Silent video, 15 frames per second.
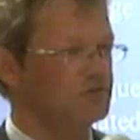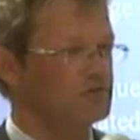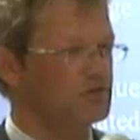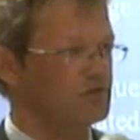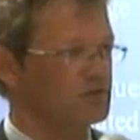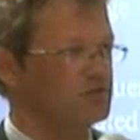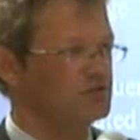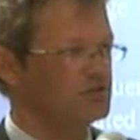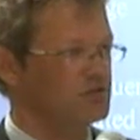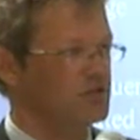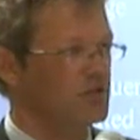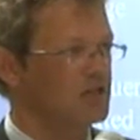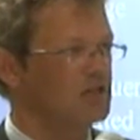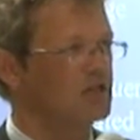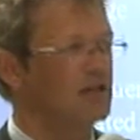just
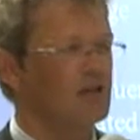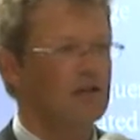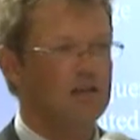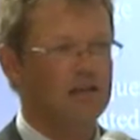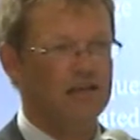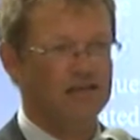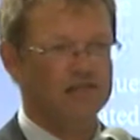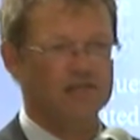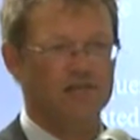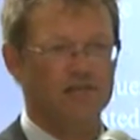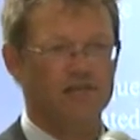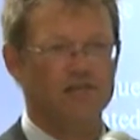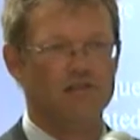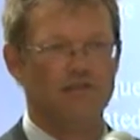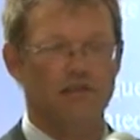say, let's
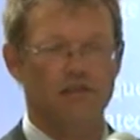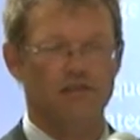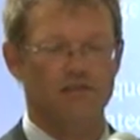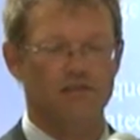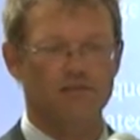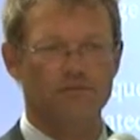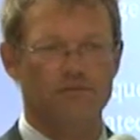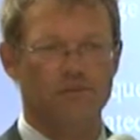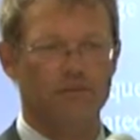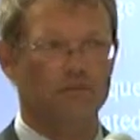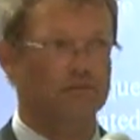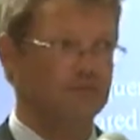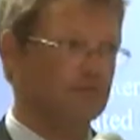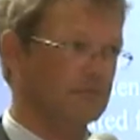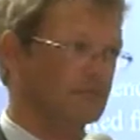translate
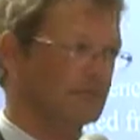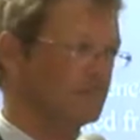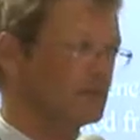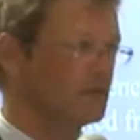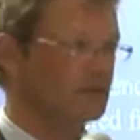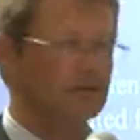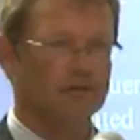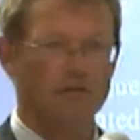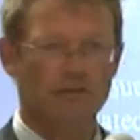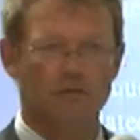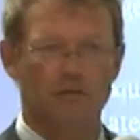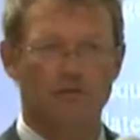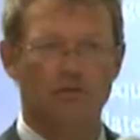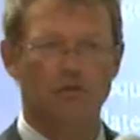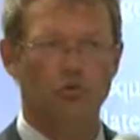using
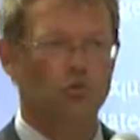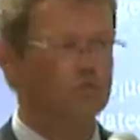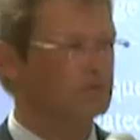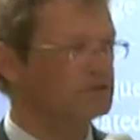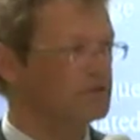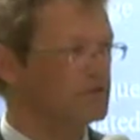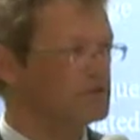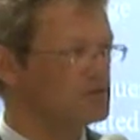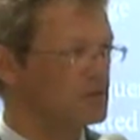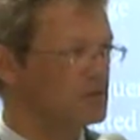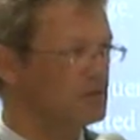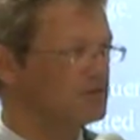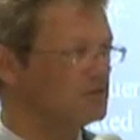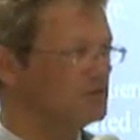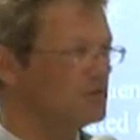Google
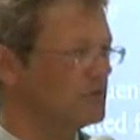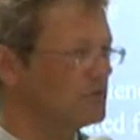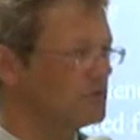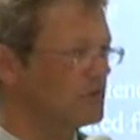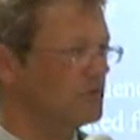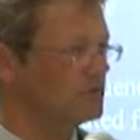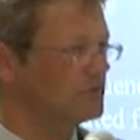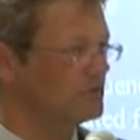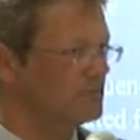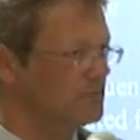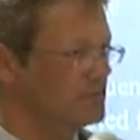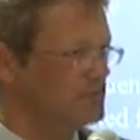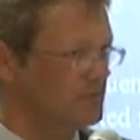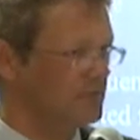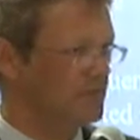Translate, Euroglot, or
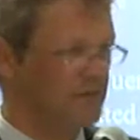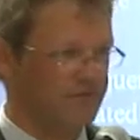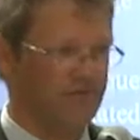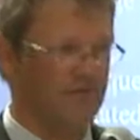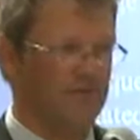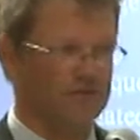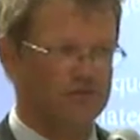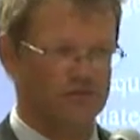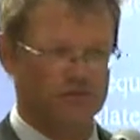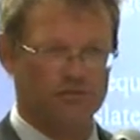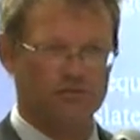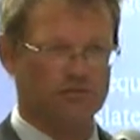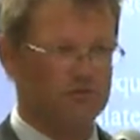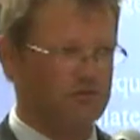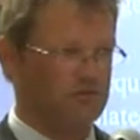whatsoever, and just
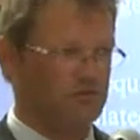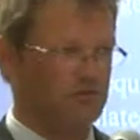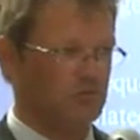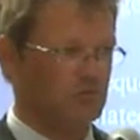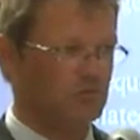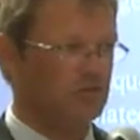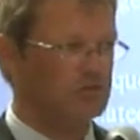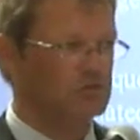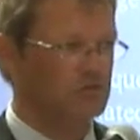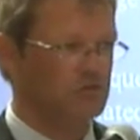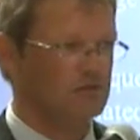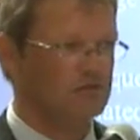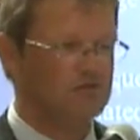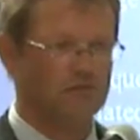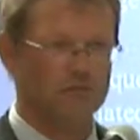use the terminology.
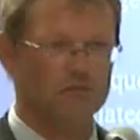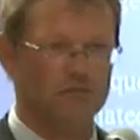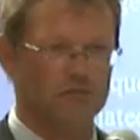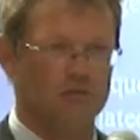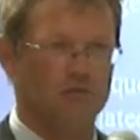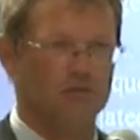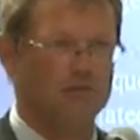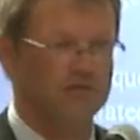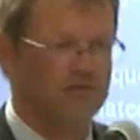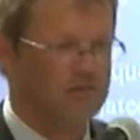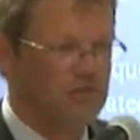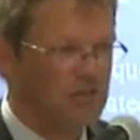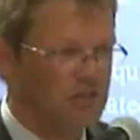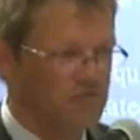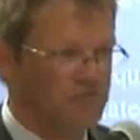I'll show you a couple of
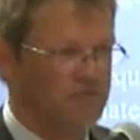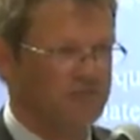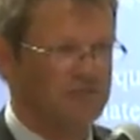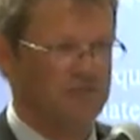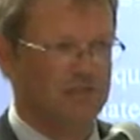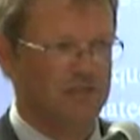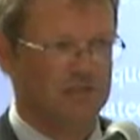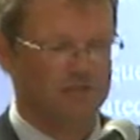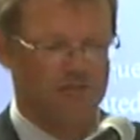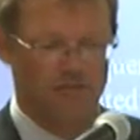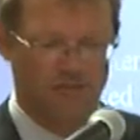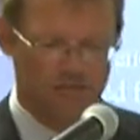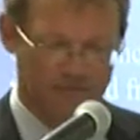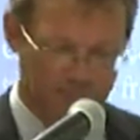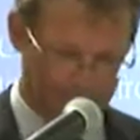examples of that later on.